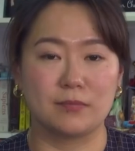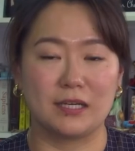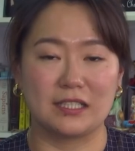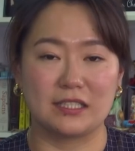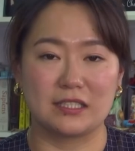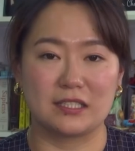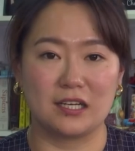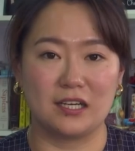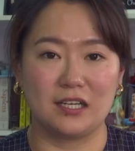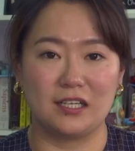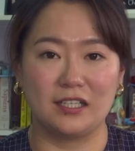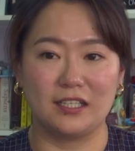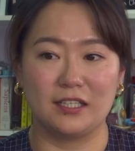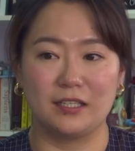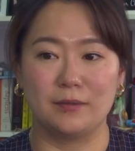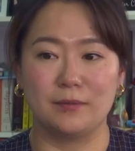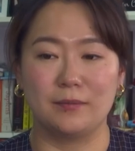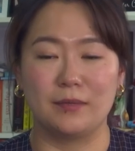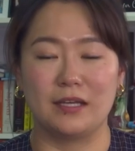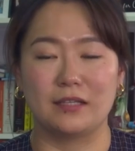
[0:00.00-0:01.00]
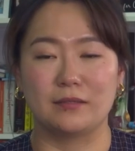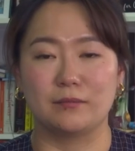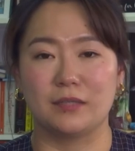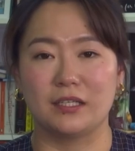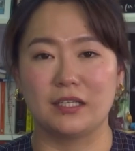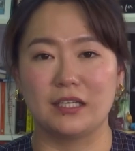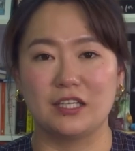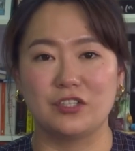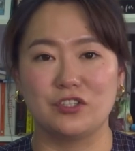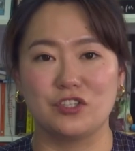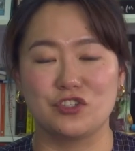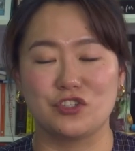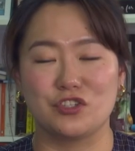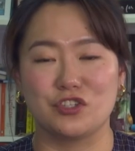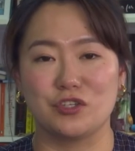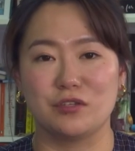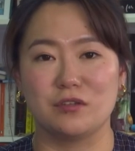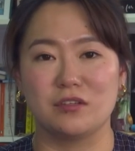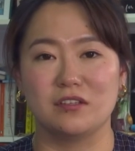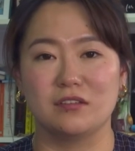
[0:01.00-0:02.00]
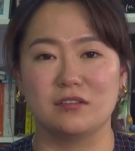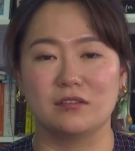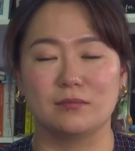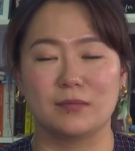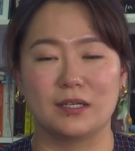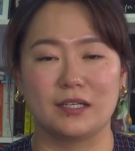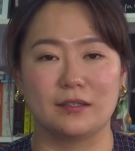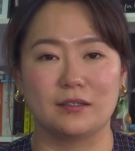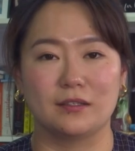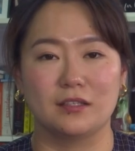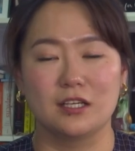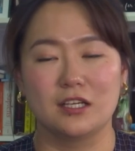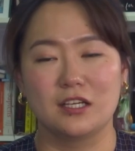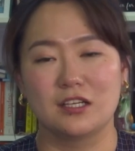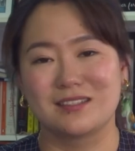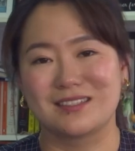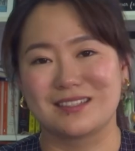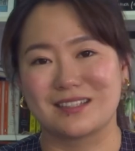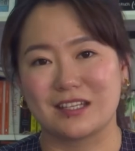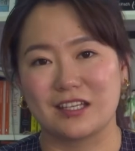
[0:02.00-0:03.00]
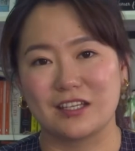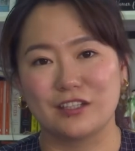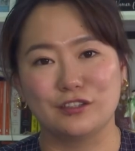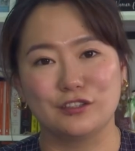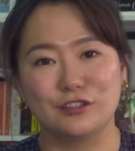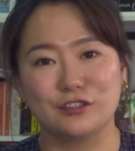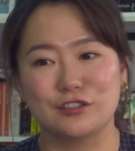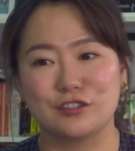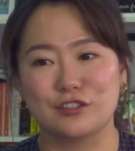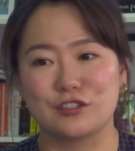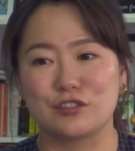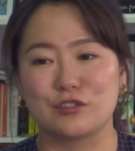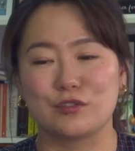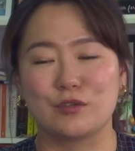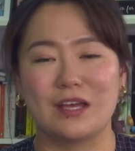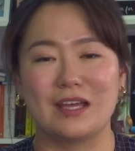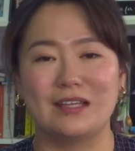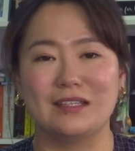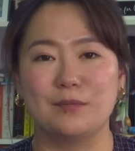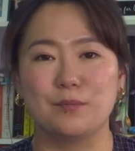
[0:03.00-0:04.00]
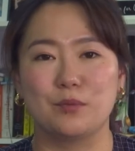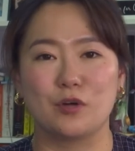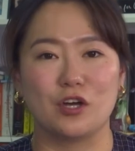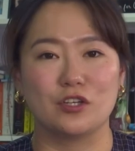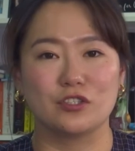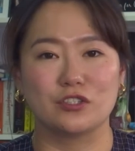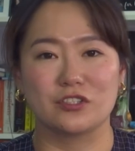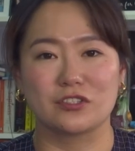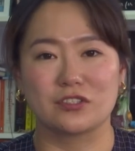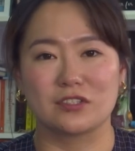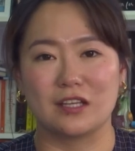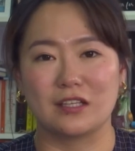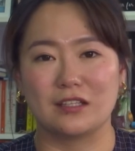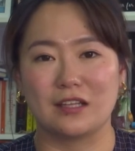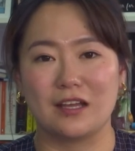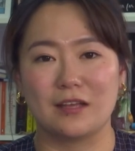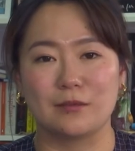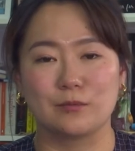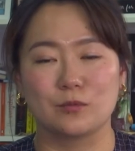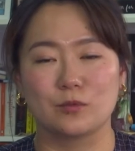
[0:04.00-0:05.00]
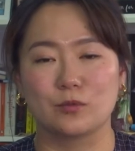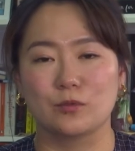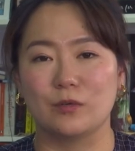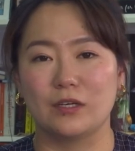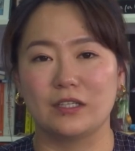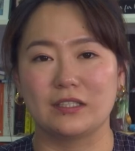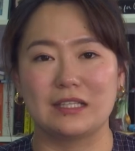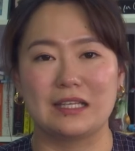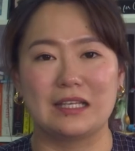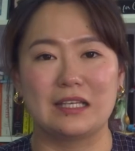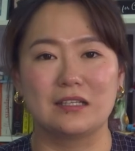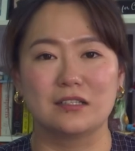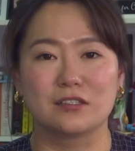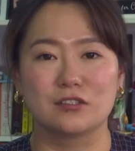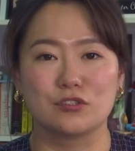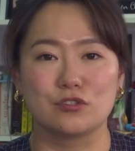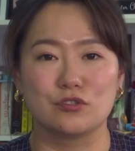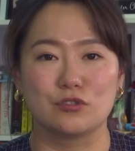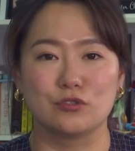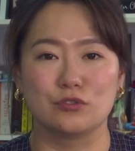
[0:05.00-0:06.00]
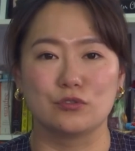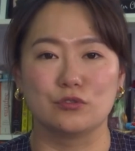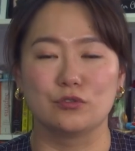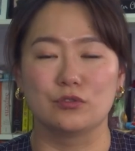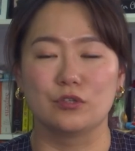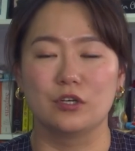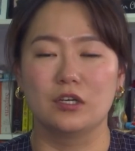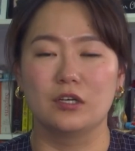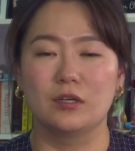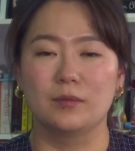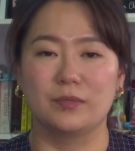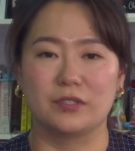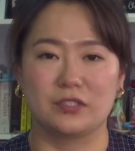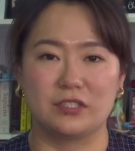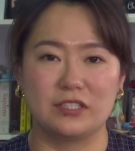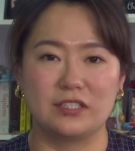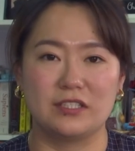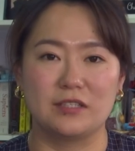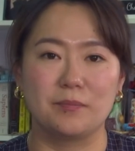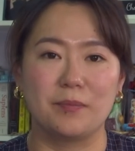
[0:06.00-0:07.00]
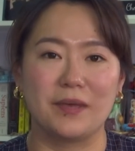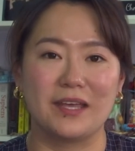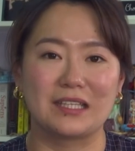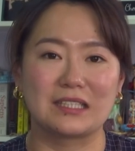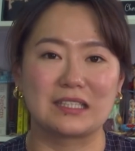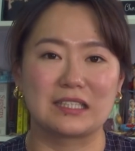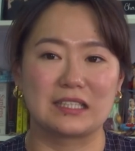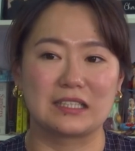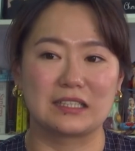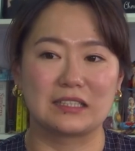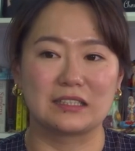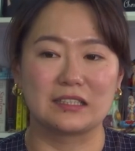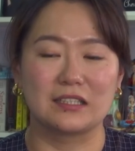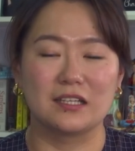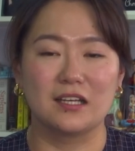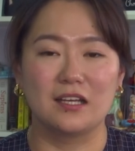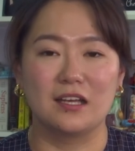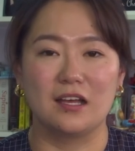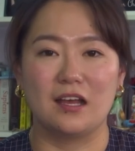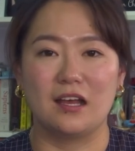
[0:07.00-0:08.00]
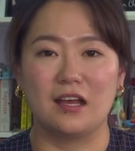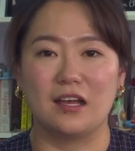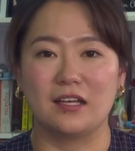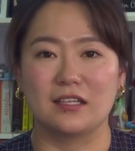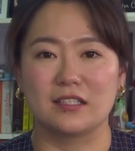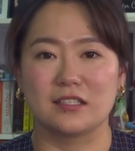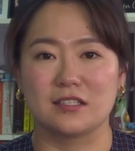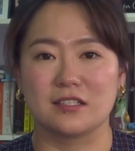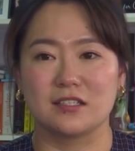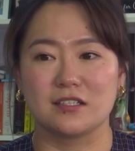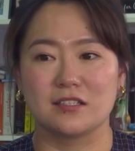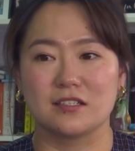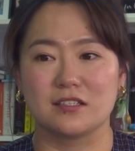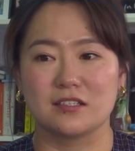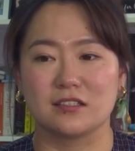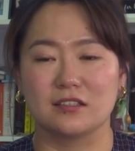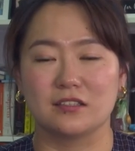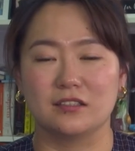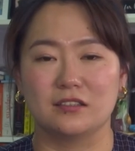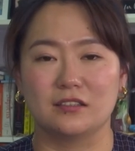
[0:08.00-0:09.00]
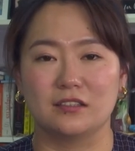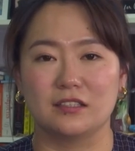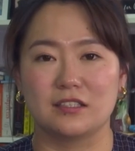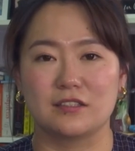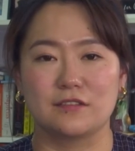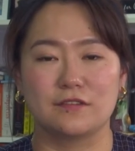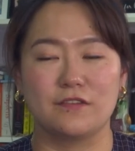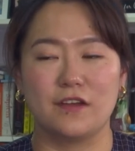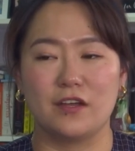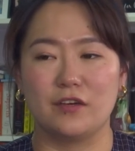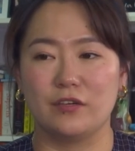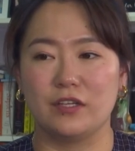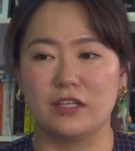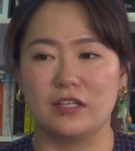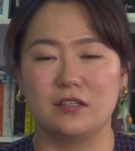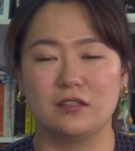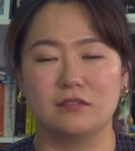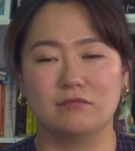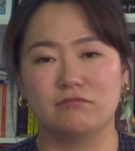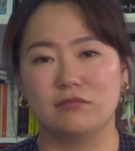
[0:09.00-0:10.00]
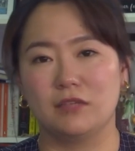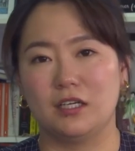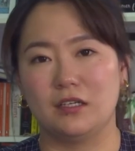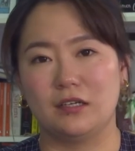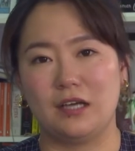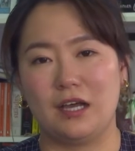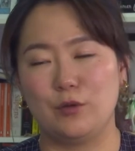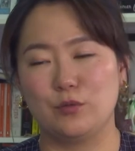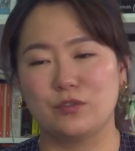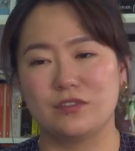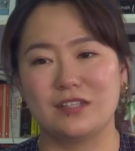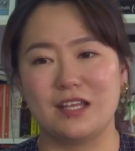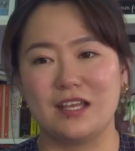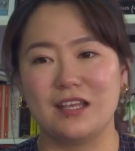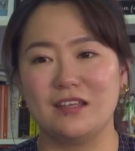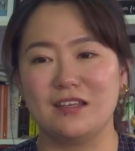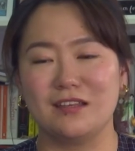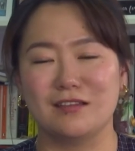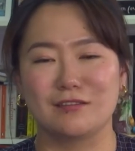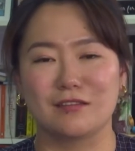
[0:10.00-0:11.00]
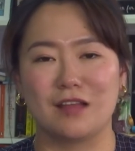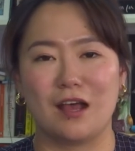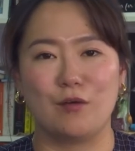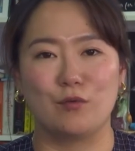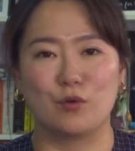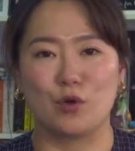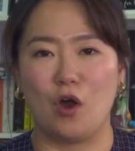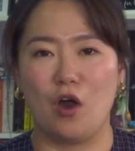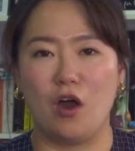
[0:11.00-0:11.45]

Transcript: my time and my energy, my skills to any projects that I'm quite eager to participate in. And it's very, I would say, in our